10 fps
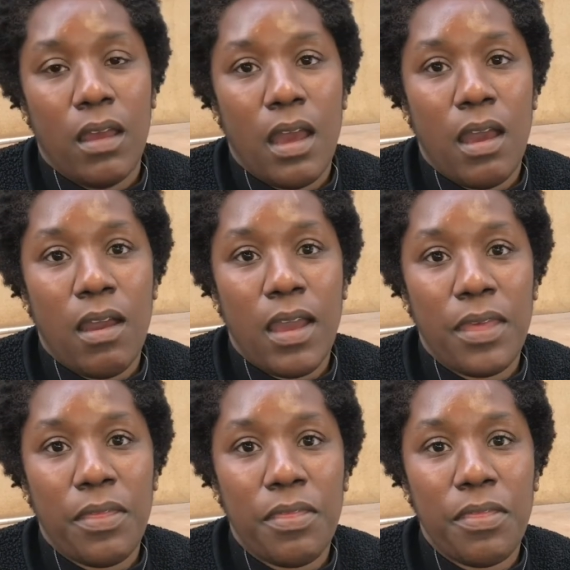I
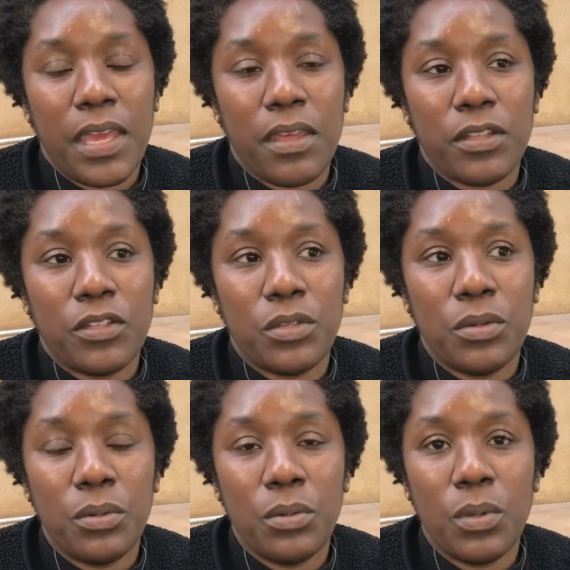think the
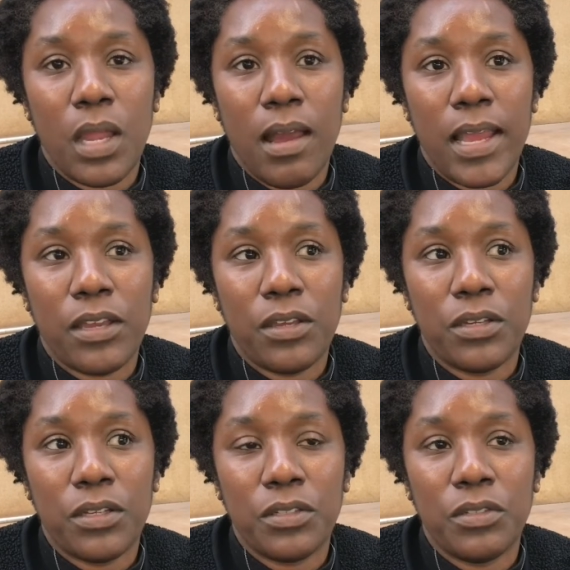tool I
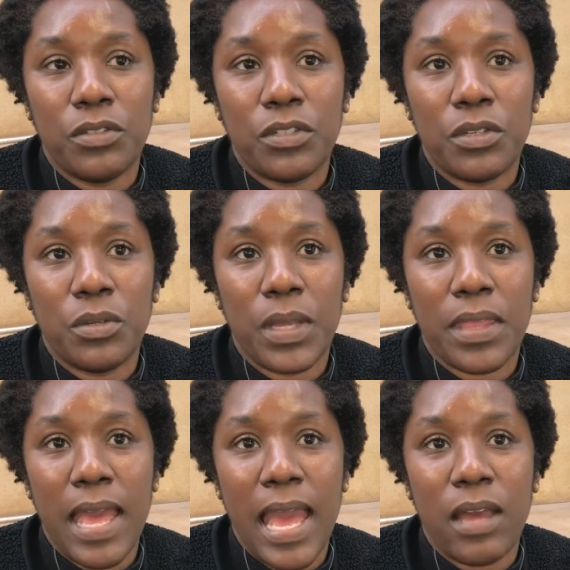couldn't do
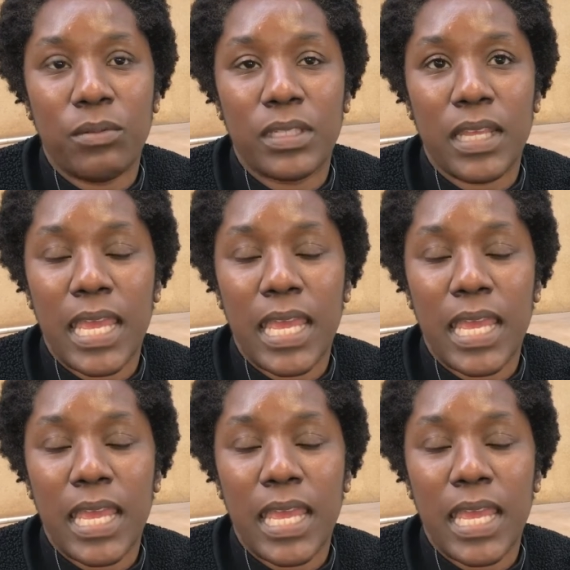without